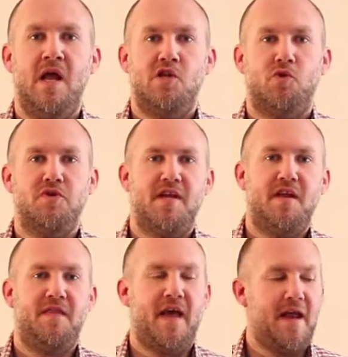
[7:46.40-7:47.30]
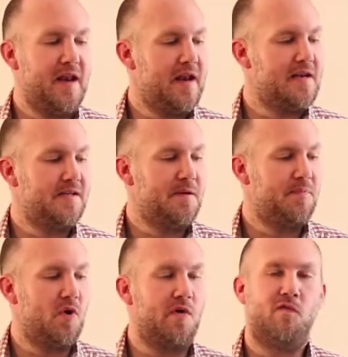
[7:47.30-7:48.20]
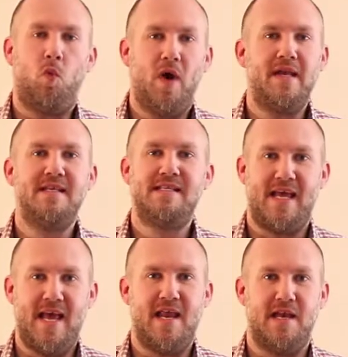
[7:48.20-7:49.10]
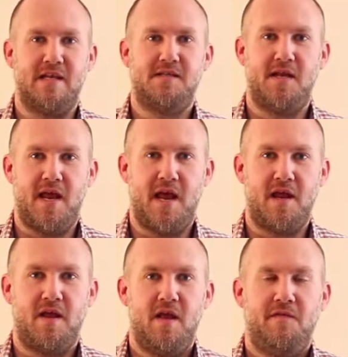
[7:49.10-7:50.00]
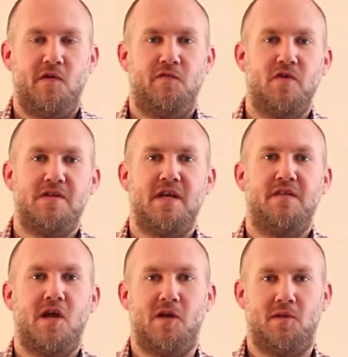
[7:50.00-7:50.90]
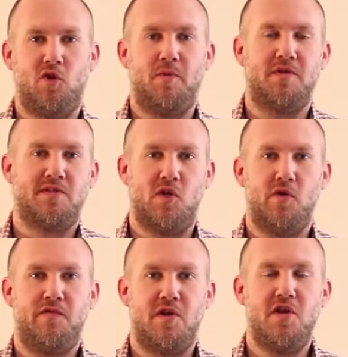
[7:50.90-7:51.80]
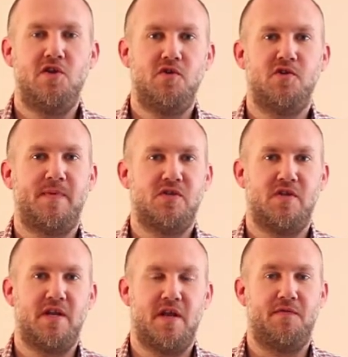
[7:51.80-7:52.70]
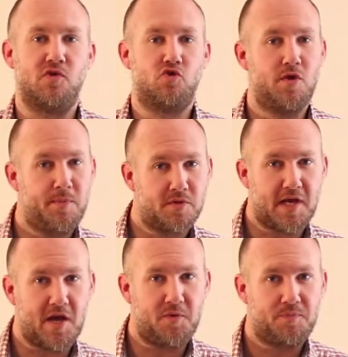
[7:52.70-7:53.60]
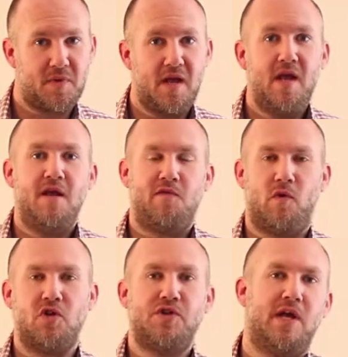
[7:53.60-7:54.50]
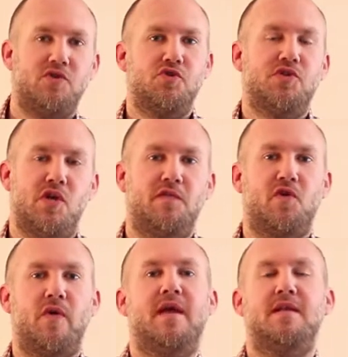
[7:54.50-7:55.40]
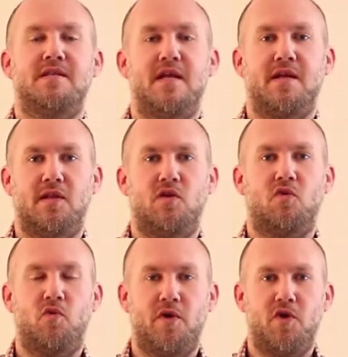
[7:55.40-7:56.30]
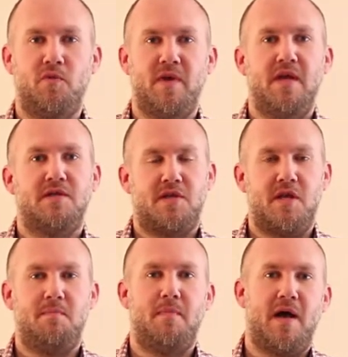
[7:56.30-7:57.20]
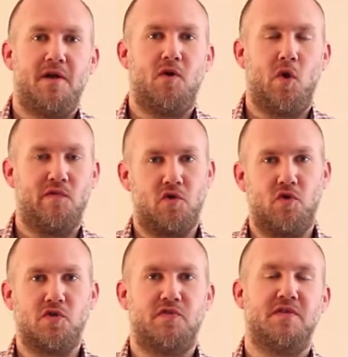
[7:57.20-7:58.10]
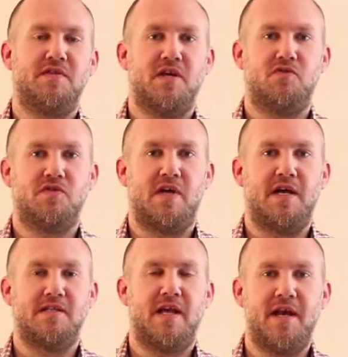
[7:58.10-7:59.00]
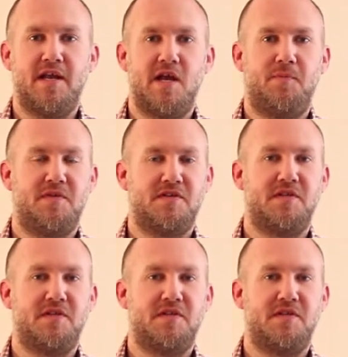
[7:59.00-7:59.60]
So we're taking that at a tempo of 110 today. Feel free to take that a little bit slower if you need to, especially to get those triples out. If you want to challenge yourself, go ahead and take it a little quicker. Just keep in mind all of our goals for this exercise. Lining up with the